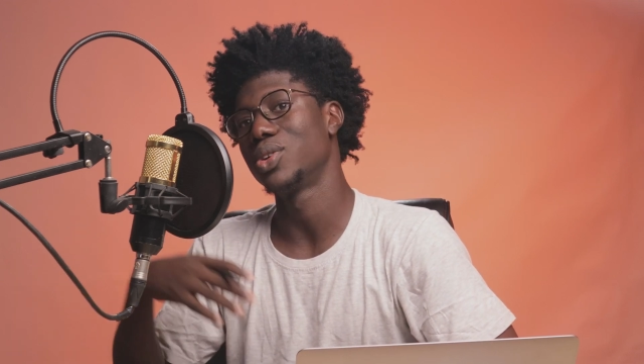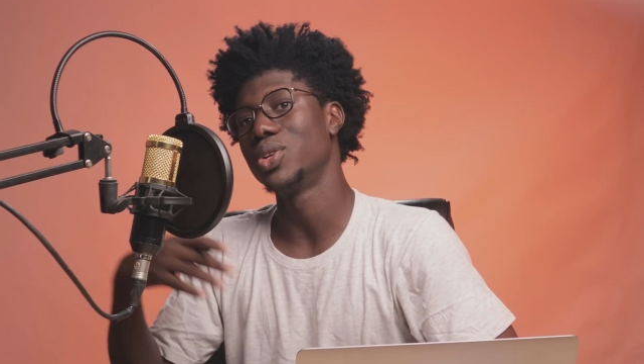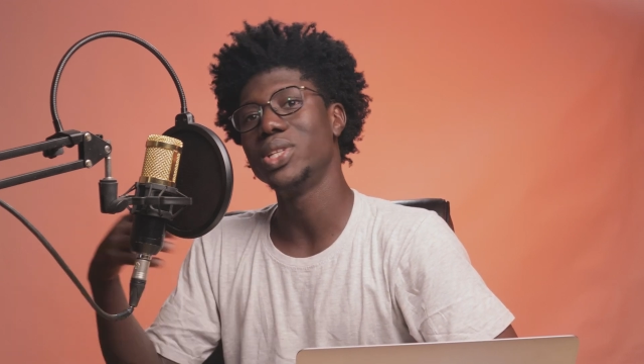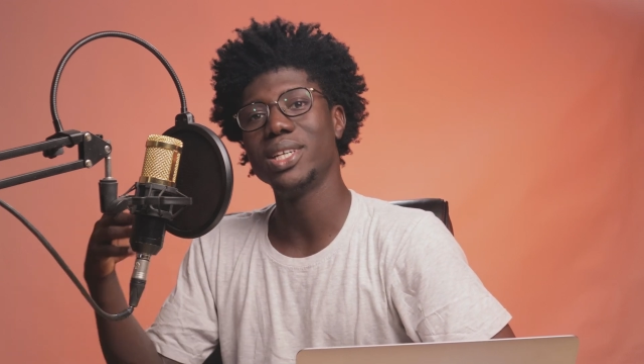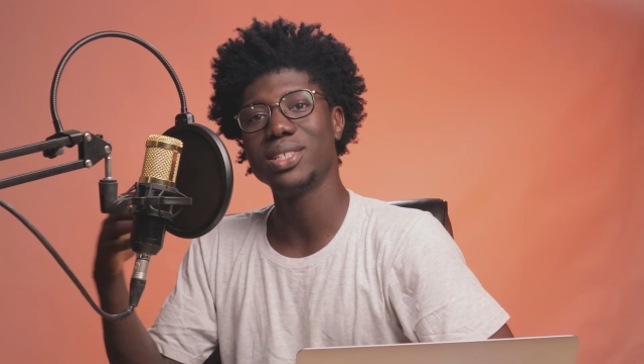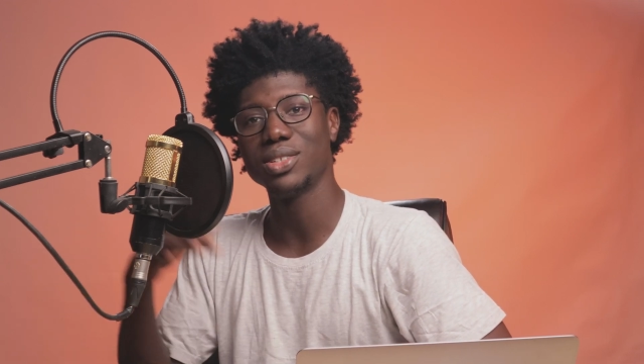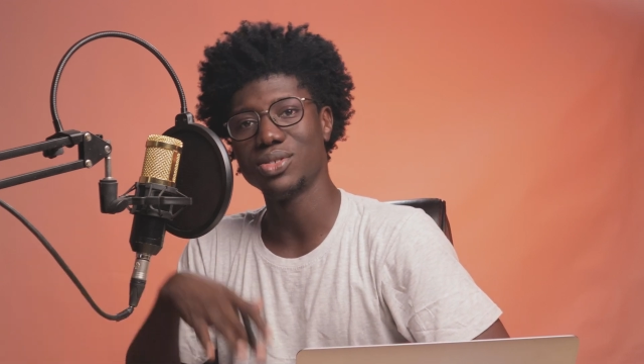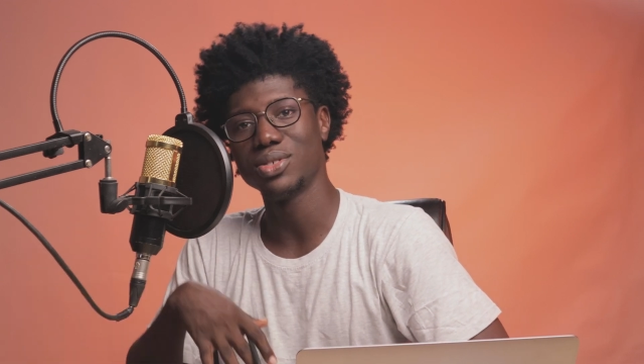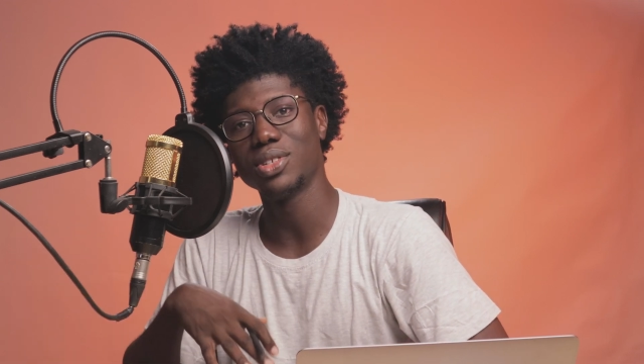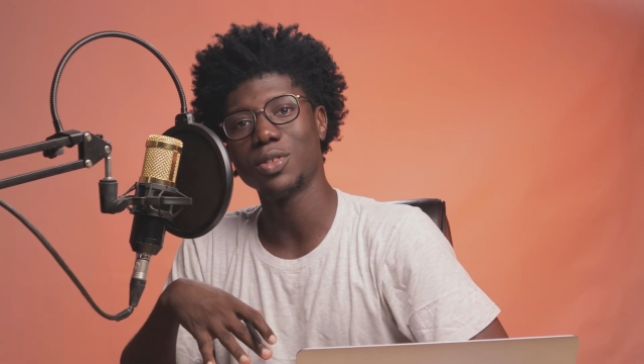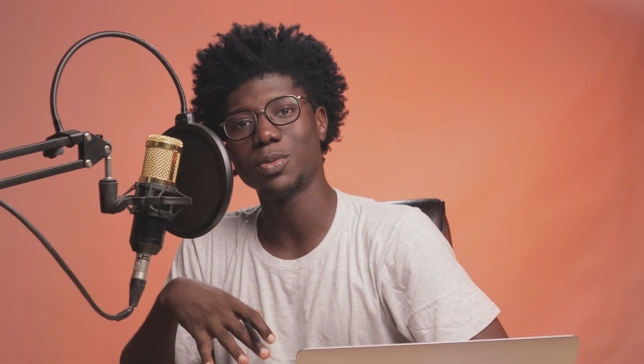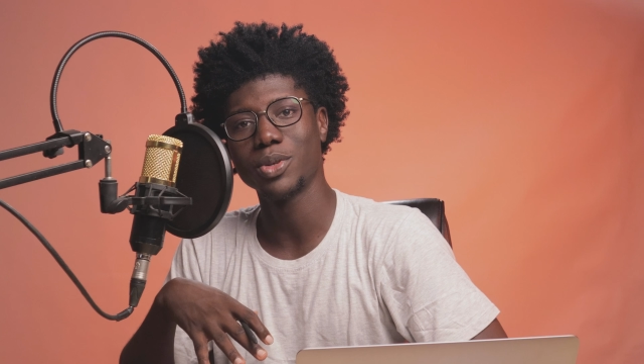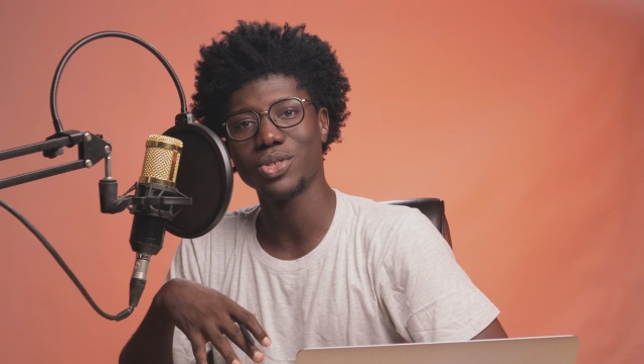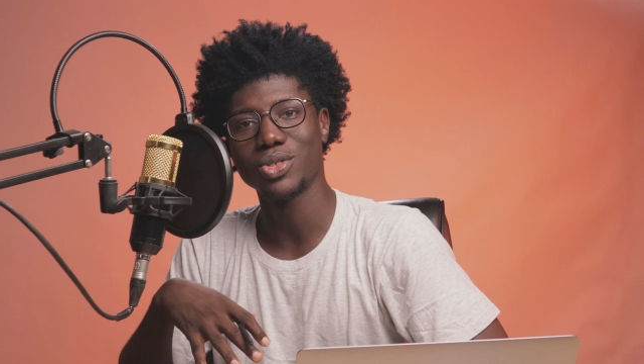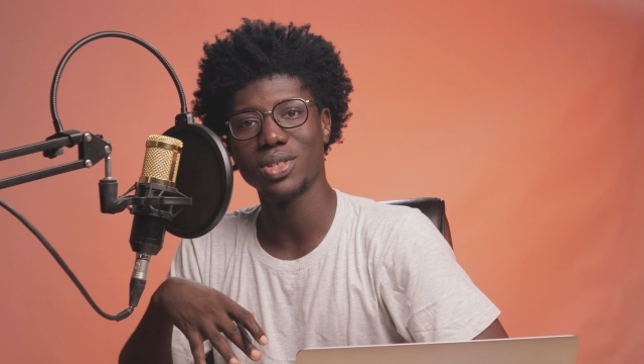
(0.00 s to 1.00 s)
unnecessary
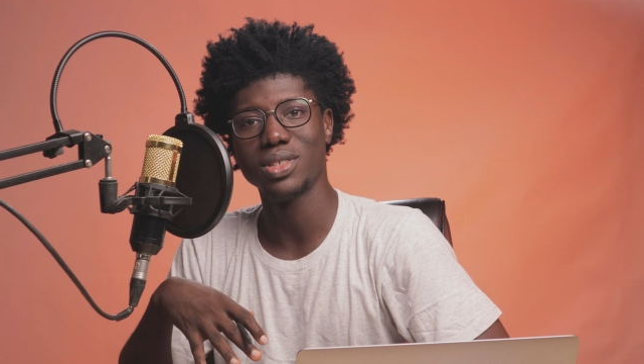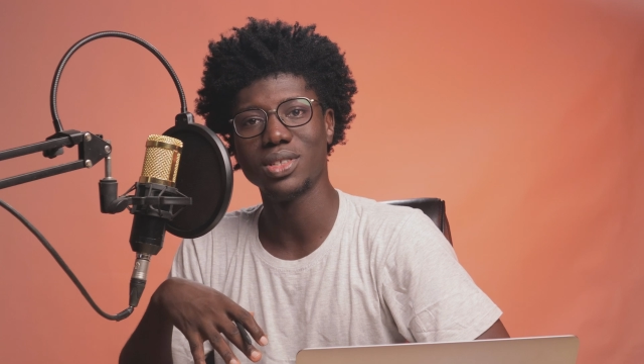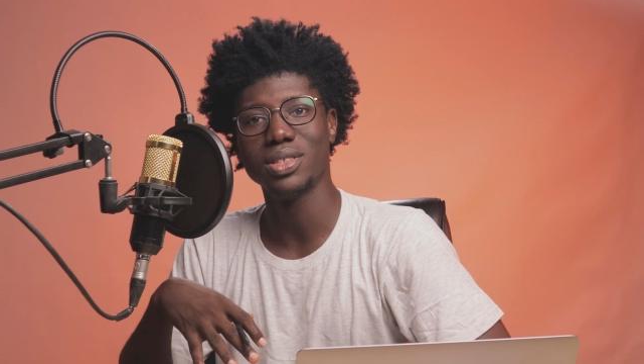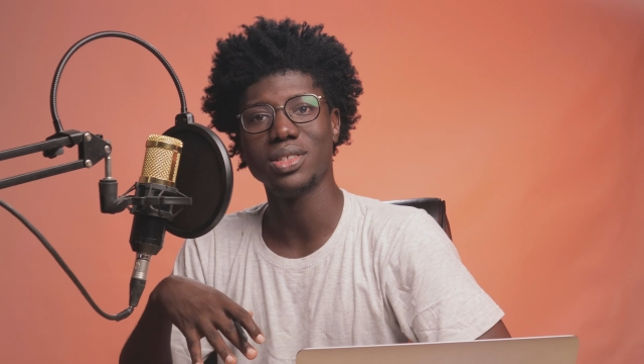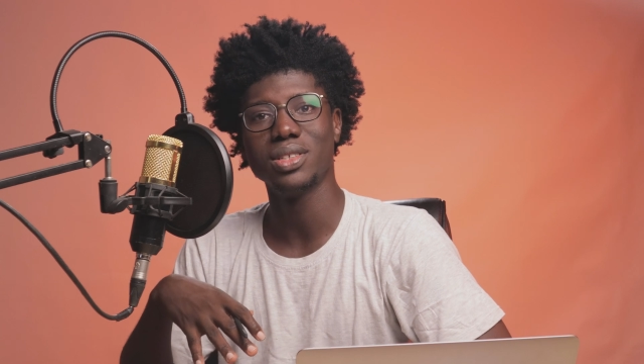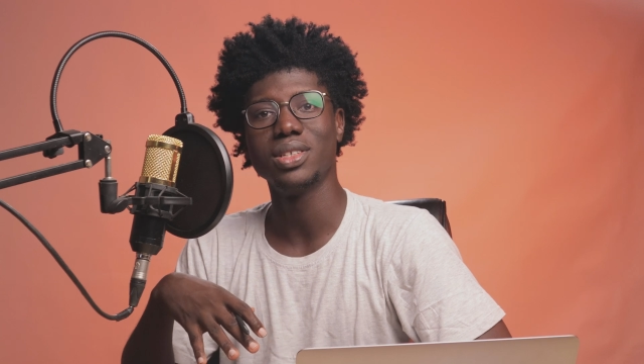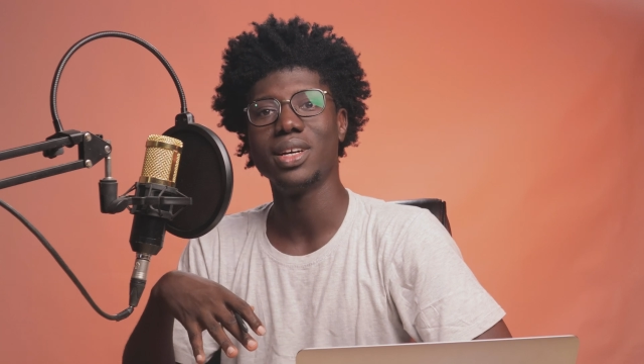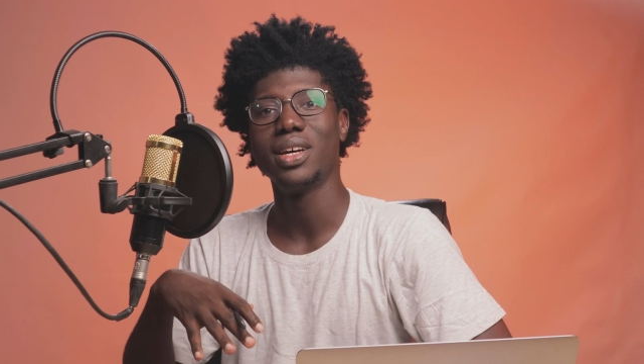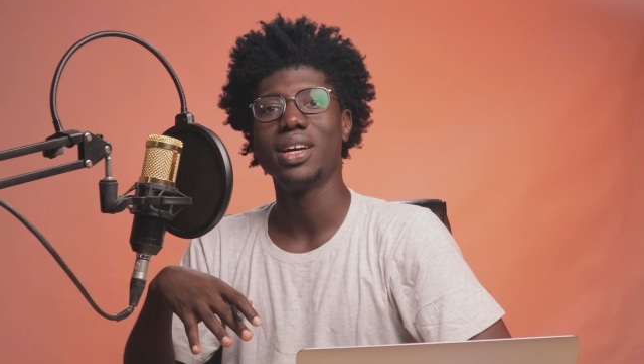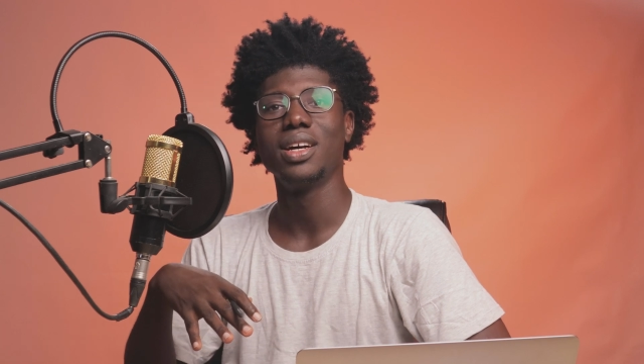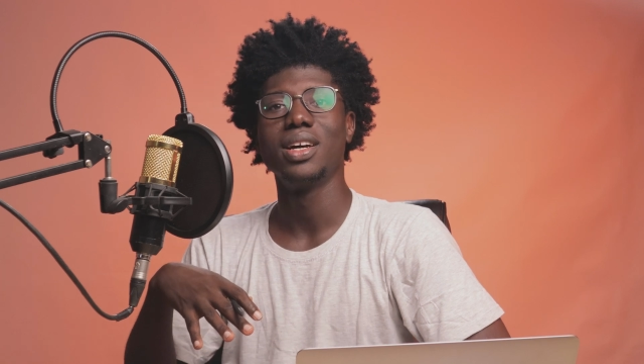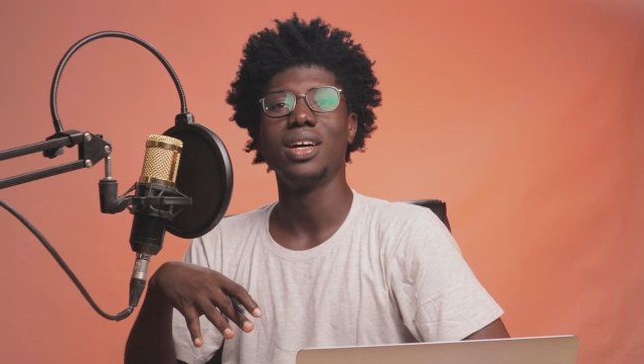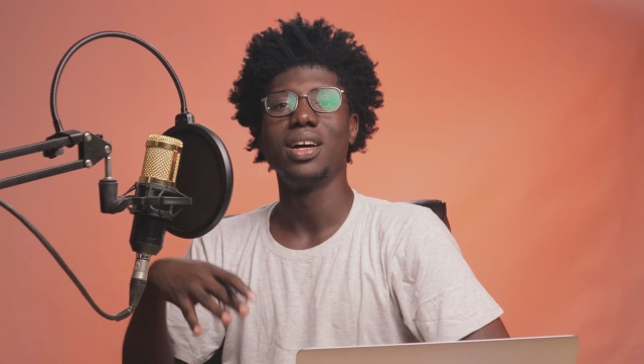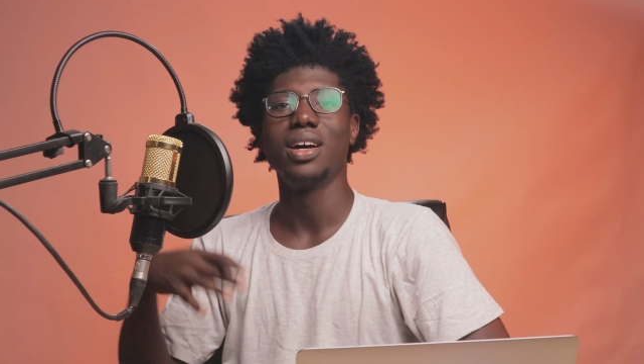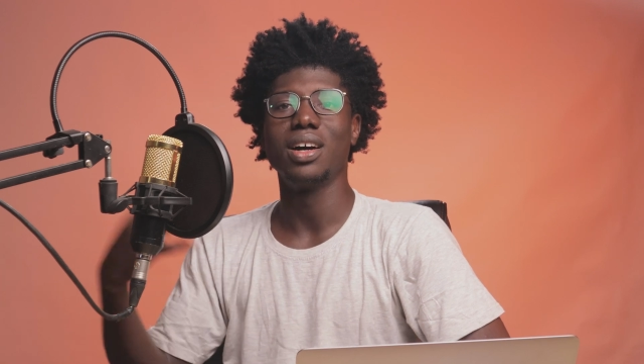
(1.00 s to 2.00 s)
response to
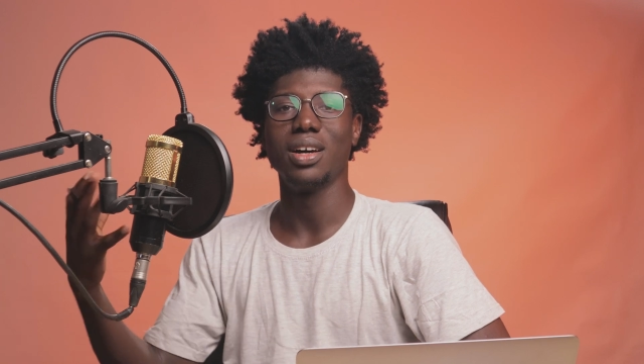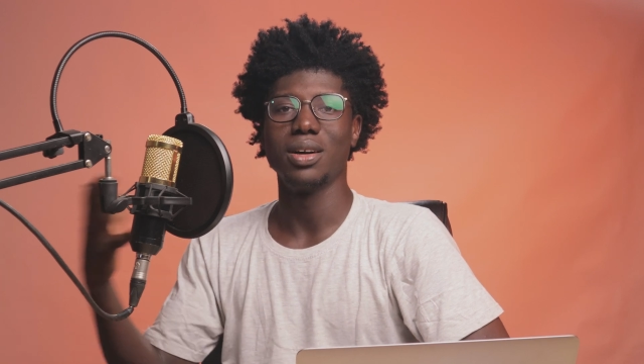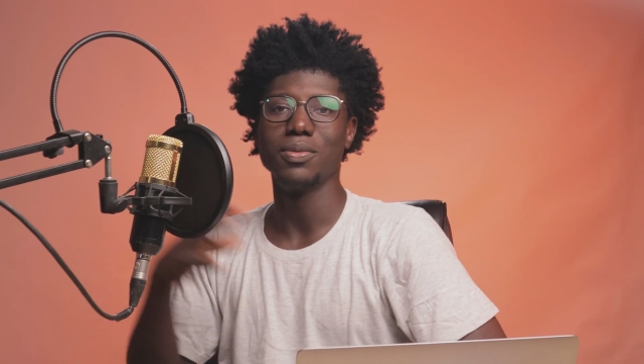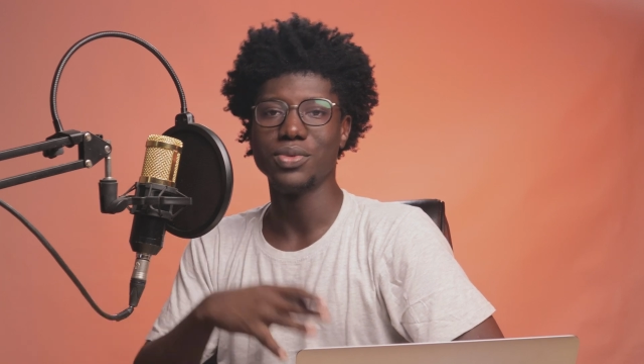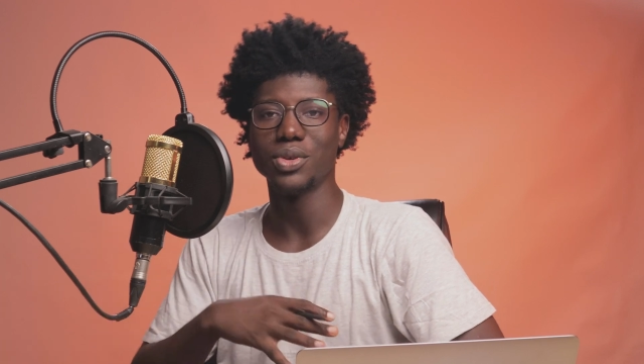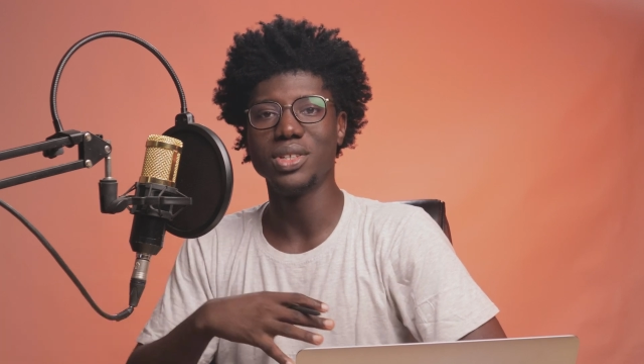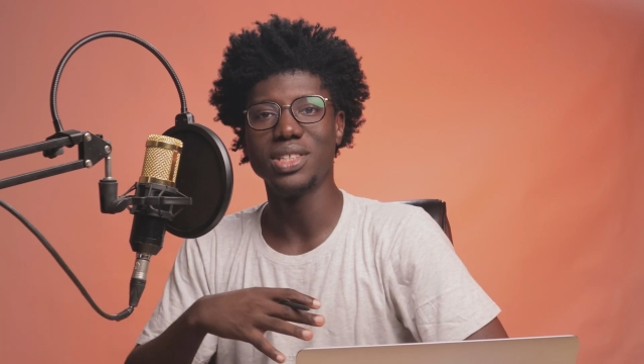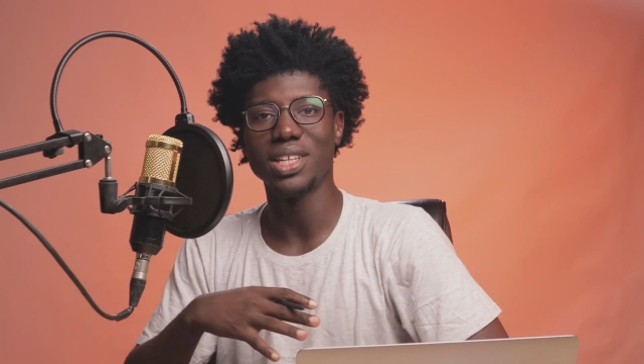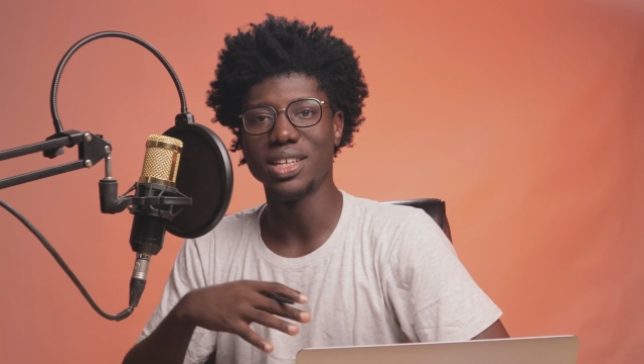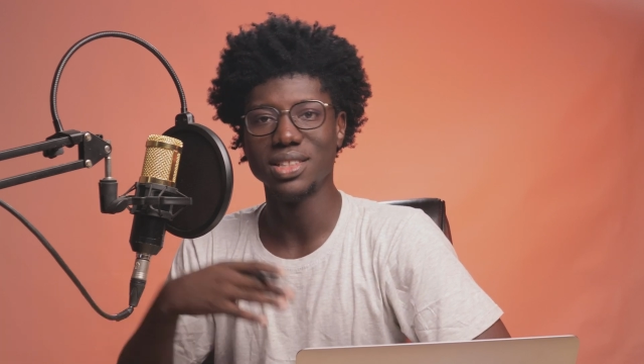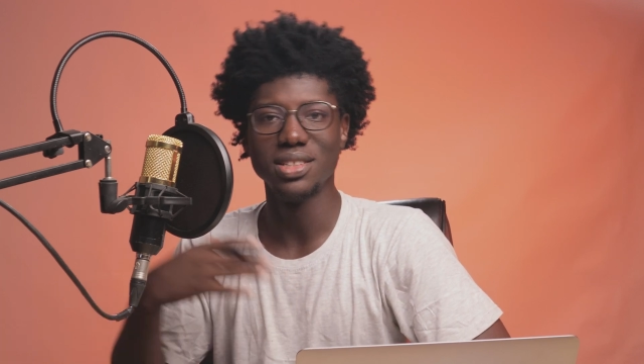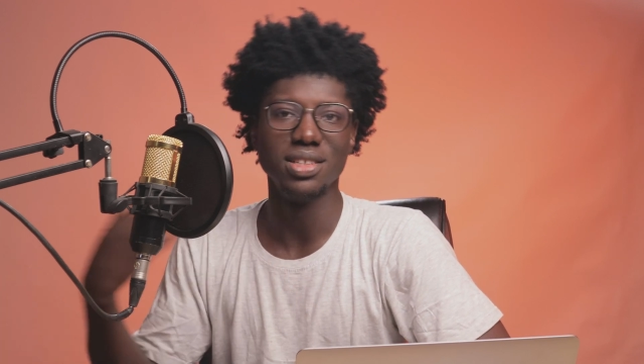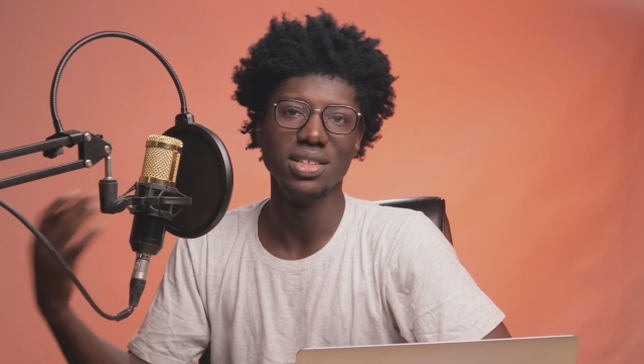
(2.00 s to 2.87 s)
the front end